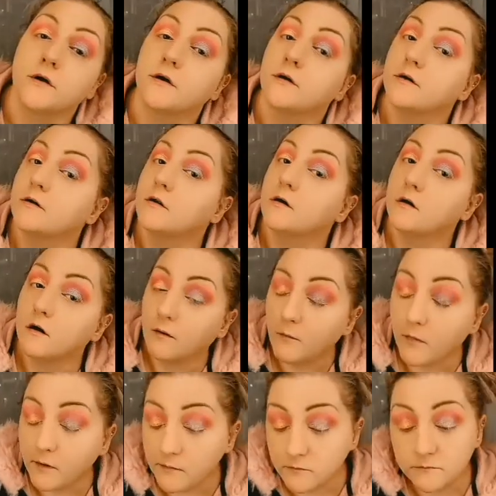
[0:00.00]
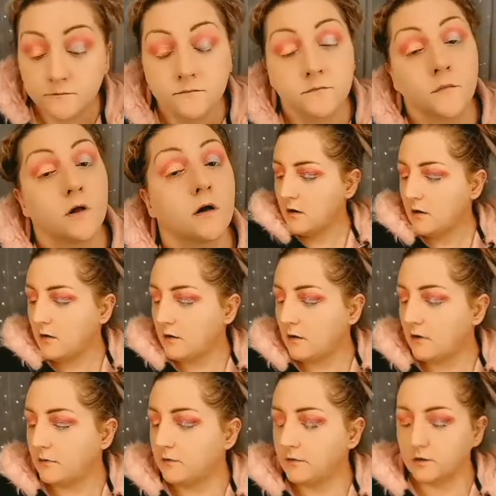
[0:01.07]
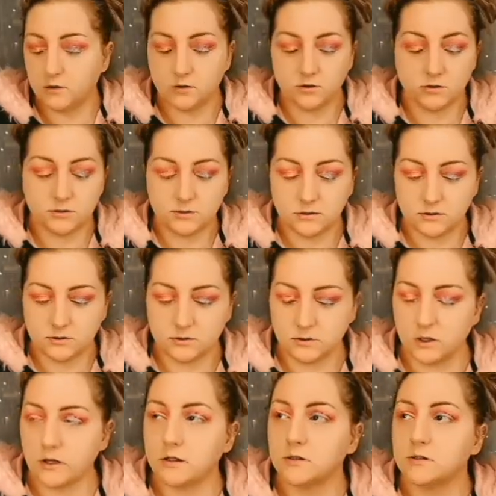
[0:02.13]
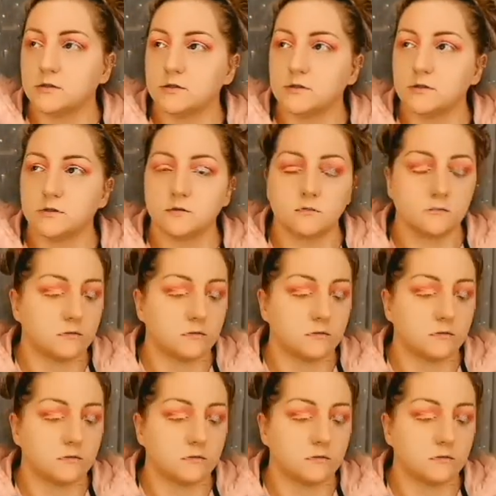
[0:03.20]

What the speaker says: the idea, but I think just these lights,